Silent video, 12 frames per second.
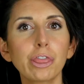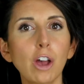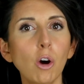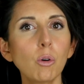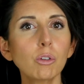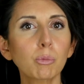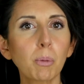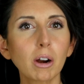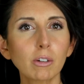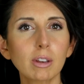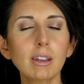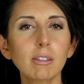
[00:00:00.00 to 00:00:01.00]
those
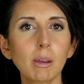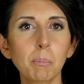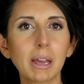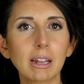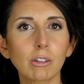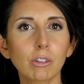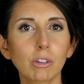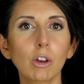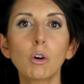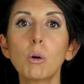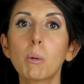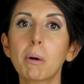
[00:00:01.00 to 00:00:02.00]
participants
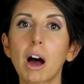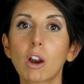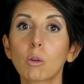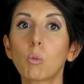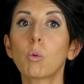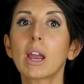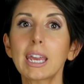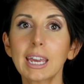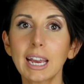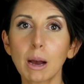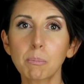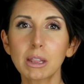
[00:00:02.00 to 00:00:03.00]
who upon
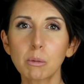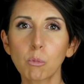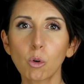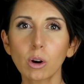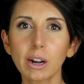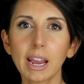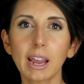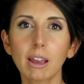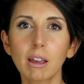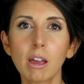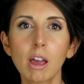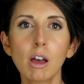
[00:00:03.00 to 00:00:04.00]
waking up in the
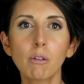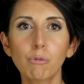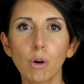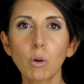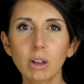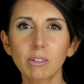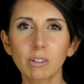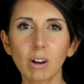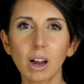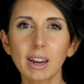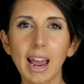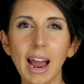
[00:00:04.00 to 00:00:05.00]
morning focused
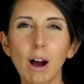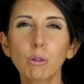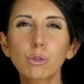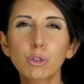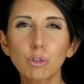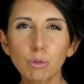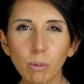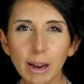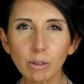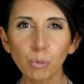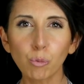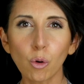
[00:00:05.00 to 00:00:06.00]
on how
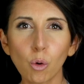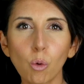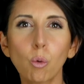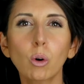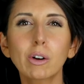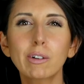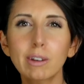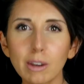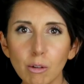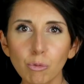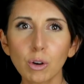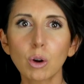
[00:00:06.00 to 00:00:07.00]
stressful or
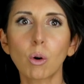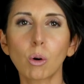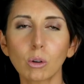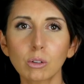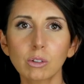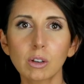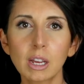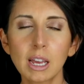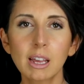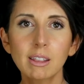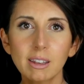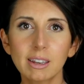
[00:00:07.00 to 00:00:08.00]
difficult
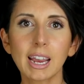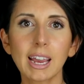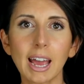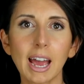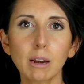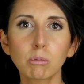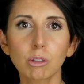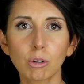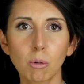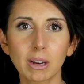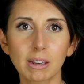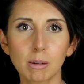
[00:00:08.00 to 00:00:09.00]
the day ahead was
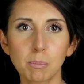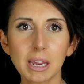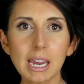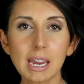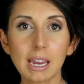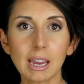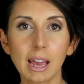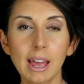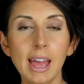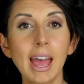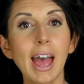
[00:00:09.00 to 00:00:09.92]
going to be,